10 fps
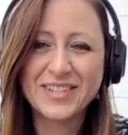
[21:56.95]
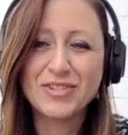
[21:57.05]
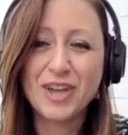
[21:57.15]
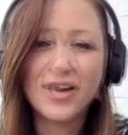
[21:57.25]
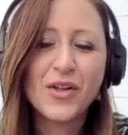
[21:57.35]

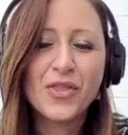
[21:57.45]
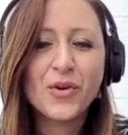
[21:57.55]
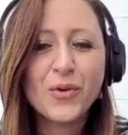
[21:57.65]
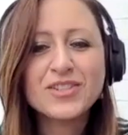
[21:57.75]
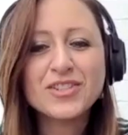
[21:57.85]
change. The
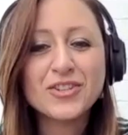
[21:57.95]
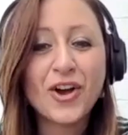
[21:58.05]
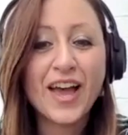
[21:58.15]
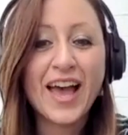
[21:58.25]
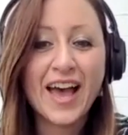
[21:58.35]
question
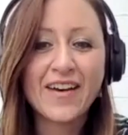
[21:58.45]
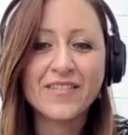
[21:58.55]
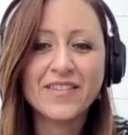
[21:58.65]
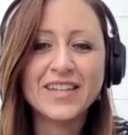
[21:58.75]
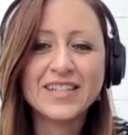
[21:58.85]
I have
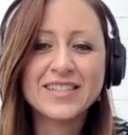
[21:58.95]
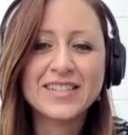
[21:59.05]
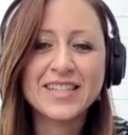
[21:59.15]
is